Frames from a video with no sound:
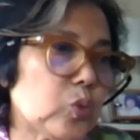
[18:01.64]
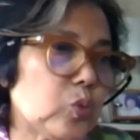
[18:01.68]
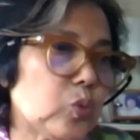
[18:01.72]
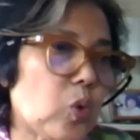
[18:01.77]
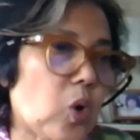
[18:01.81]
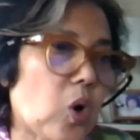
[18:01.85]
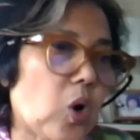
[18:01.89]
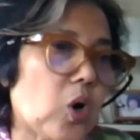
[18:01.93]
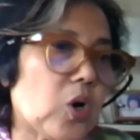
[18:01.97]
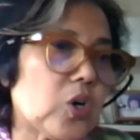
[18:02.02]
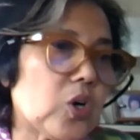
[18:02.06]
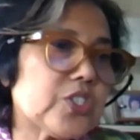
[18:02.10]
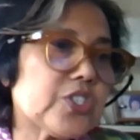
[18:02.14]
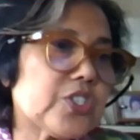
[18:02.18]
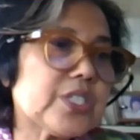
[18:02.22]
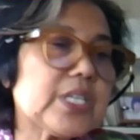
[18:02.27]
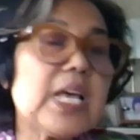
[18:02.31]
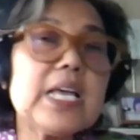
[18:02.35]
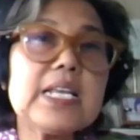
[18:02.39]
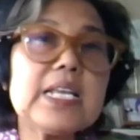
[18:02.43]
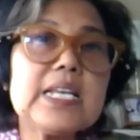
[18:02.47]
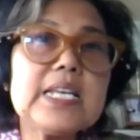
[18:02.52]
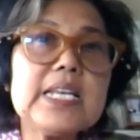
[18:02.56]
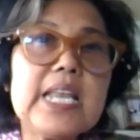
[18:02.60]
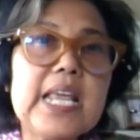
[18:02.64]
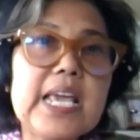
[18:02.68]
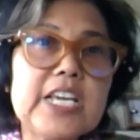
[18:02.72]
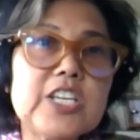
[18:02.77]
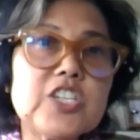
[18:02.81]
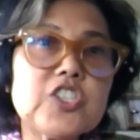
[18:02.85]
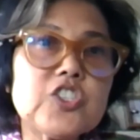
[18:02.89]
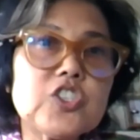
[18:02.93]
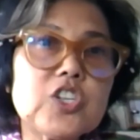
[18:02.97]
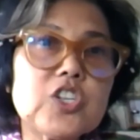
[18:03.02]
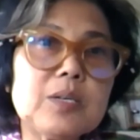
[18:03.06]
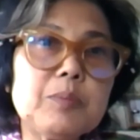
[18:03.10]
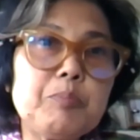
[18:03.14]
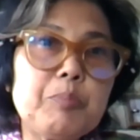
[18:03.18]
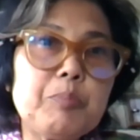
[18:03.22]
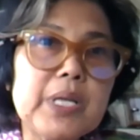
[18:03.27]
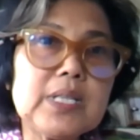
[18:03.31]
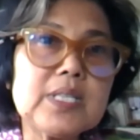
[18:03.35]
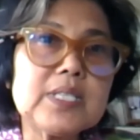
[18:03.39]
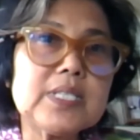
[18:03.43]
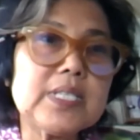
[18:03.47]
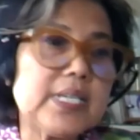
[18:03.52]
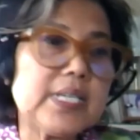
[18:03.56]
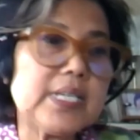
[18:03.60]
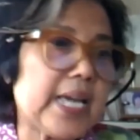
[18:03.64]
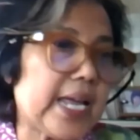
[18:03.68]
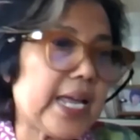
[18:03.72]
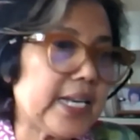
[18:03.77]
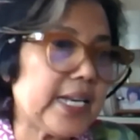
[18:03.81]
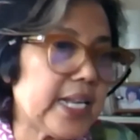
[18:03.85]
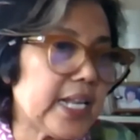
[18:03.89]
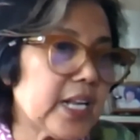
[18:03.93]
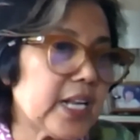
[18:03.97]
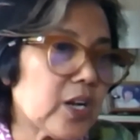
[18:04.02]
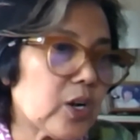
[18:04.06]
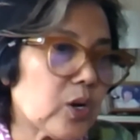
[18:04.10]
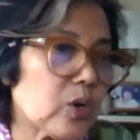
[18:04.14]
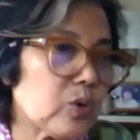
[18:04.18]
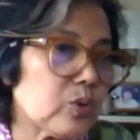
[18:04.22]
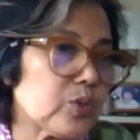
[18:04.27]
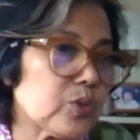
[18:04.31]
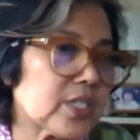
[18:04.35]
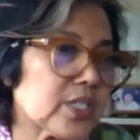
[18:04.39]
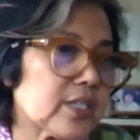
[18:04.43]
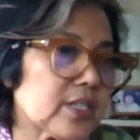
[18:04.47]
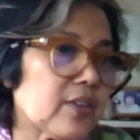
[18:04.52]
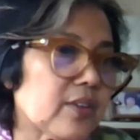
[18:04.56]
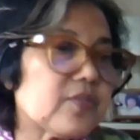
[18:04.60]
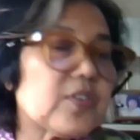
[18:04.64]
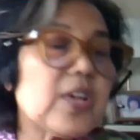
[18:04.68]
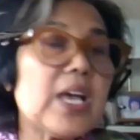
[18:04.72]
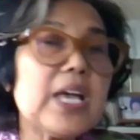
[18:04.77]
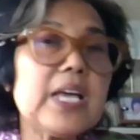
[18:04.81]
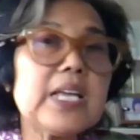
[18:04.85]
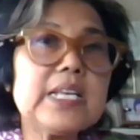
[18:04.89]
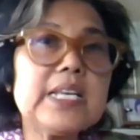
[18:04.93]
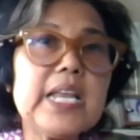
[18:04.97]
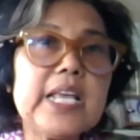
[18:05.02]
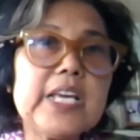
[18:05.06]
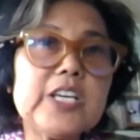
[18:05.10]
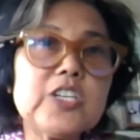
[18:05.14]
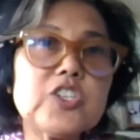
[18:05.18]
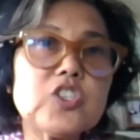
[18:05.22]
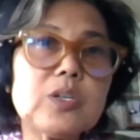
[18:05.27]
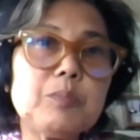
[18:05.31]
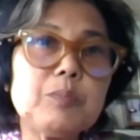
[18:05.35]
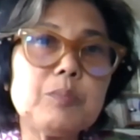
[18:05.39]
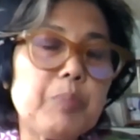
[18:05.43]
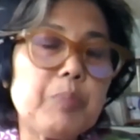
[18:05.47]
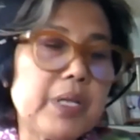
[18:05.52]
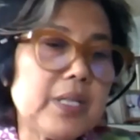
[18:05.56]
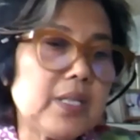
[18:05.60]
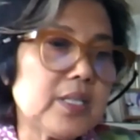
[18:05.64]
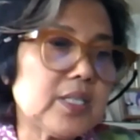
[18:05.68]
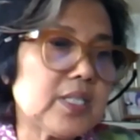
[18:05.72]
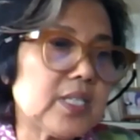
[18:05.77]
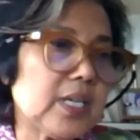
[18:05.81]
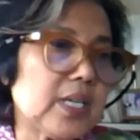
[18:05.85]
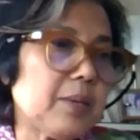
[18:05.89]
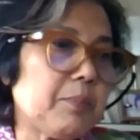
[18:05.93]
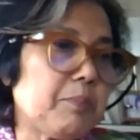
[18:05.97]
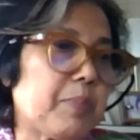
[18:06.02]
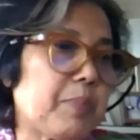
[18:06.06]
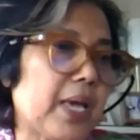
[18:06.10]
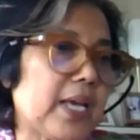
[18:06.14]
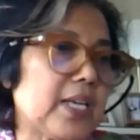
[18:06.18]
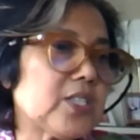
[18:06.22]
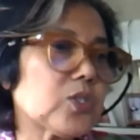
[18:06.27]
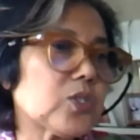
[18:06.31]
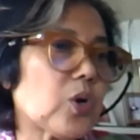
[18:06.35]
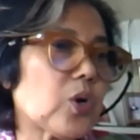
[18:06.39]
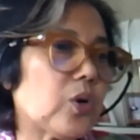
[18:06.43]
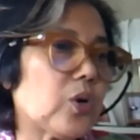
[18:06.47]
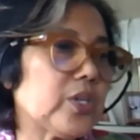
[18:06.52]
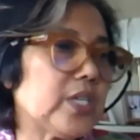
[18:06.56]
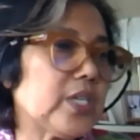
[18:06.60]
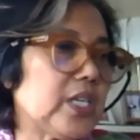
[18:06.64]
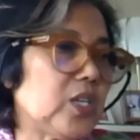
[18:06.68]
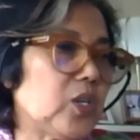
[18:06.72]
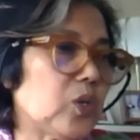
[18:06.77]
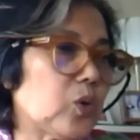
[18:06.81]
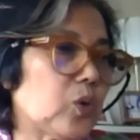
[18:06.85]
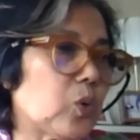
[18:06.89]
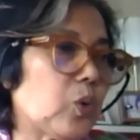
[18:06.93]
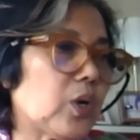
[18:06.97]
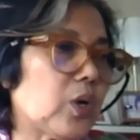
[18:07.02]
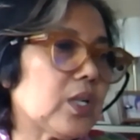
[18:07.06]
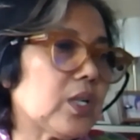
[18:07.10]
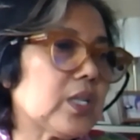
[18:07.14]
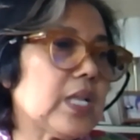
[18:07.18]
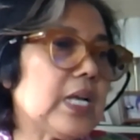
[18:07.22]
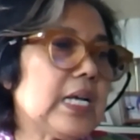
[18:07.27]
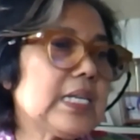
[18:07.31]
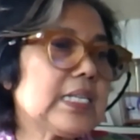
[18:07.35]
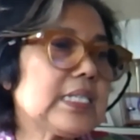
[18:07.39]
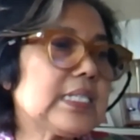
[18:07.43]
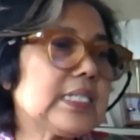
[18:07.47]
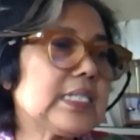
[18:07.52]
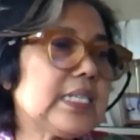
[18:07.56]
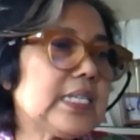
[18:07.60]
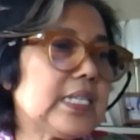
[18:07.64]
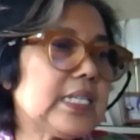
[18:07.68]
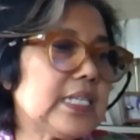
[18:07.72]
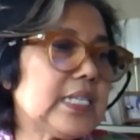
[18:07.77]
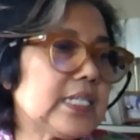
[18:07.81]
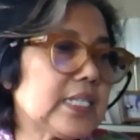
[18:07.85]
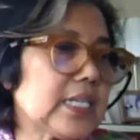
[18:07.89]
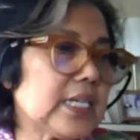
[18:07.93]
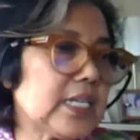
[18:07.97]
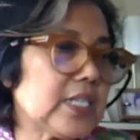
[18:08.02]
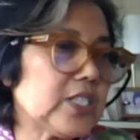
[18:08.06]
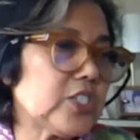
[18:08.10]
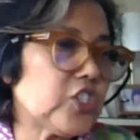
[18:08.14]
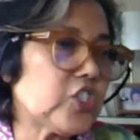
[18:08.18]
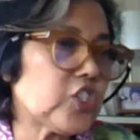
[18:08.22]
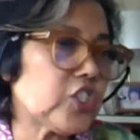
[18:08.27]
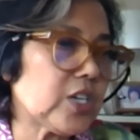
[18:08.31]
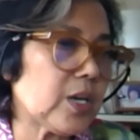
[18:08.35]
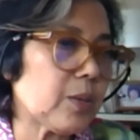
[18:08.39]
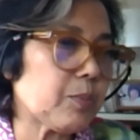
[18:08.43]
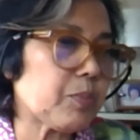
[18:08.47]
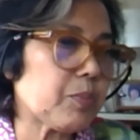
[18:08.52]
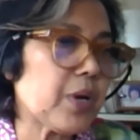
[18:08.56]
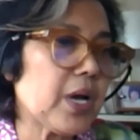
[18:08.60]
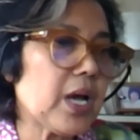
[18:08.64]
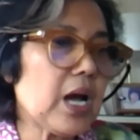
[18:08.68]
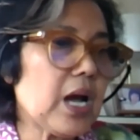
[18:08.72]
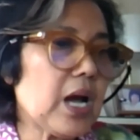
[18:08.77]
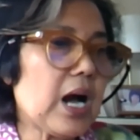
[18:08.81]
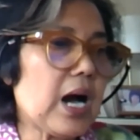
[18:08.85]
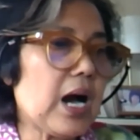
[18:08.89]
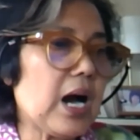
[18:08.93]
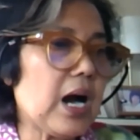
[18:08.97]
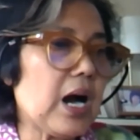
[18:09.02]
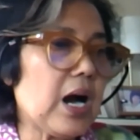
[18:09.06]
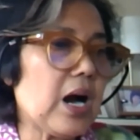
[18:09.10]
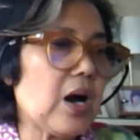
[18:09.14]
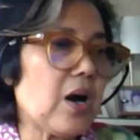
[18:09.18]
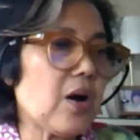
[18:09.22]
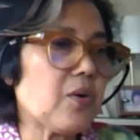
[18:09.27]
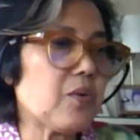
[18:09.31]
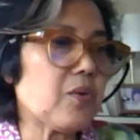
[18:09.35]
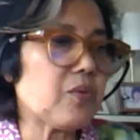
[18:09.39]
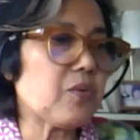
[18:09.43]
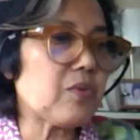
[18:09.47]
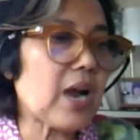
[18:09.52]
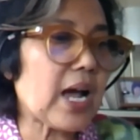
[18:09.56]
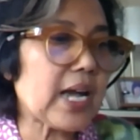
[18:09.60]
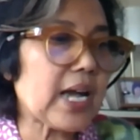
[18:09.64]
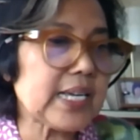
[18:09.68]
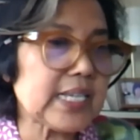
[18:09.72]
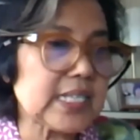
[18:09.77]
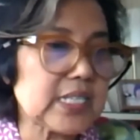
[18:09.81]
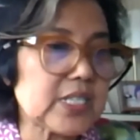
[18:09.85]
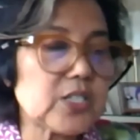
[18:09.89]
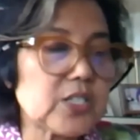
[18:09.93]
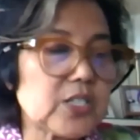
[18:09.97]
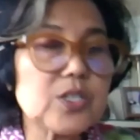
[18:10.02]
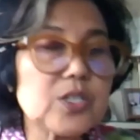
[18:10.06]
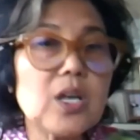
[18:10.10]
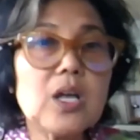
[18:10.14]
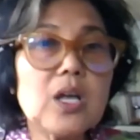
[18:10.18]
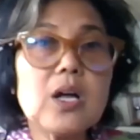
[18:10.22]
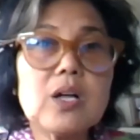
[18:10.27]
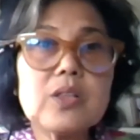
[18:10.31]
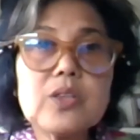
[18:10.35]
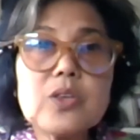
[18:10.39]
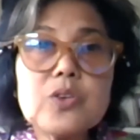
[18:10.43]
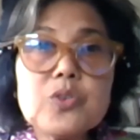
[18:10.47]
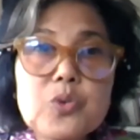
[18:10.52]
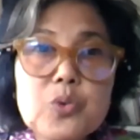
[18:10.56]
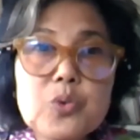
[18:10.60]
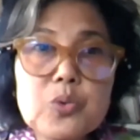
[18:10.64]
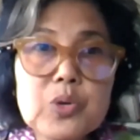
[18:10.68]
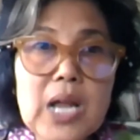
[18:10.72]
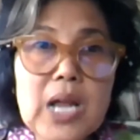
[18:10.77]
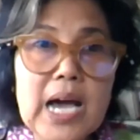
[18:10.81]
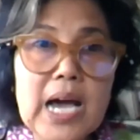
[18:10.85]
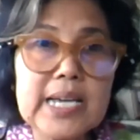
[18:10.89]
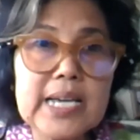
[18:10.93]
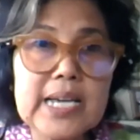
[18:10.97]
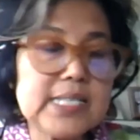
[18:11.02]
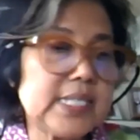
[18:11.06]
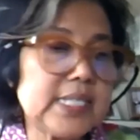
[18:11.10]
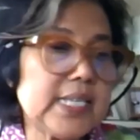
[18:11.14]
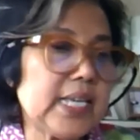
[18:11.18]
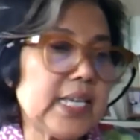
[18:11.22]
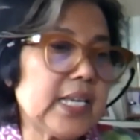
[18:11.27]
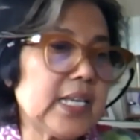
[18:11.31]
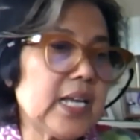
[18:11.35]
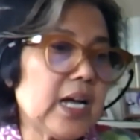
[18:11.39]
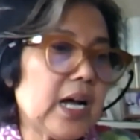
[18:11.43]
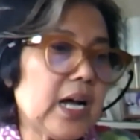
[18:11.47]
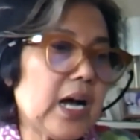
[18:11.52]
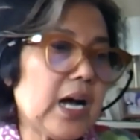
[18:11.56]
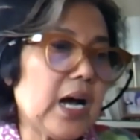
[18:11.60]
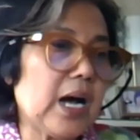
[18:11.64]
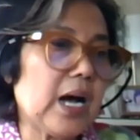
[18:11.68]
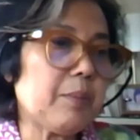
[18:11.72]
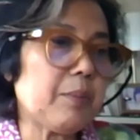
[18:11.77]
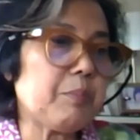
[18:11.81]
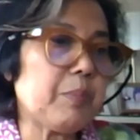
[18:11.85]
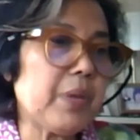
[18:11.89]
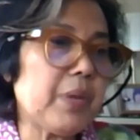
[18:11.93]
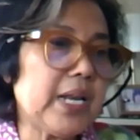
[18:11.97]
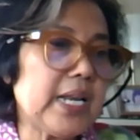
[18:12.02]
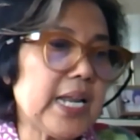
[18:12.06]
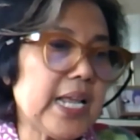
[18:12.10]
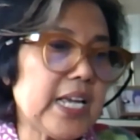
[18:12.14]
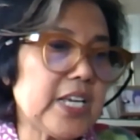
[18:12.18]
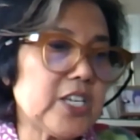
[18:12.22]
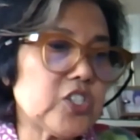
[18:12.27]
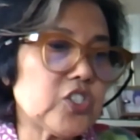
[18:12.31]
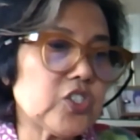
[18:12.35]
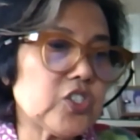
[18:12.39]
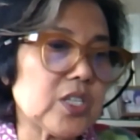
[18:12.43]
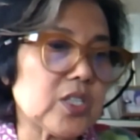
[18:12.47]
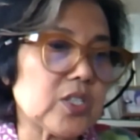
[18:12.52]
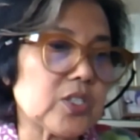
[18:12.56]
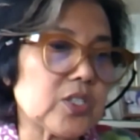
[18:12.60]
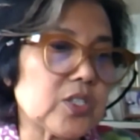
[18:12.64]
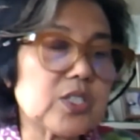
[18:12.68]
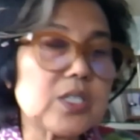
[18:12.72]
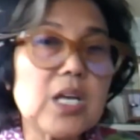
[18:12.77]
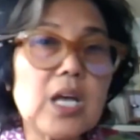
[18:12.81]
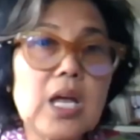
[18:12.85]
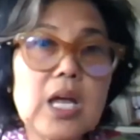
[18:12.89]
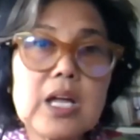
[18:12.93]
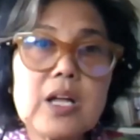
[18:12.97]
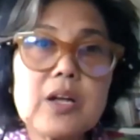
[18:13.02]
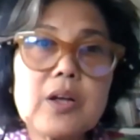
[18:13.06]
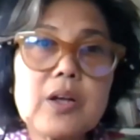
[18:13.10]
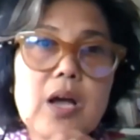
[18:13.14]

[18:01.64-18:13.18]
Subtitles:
towards nation building and inclusive nation building based on equal citizenship rights, uniting Malaysians,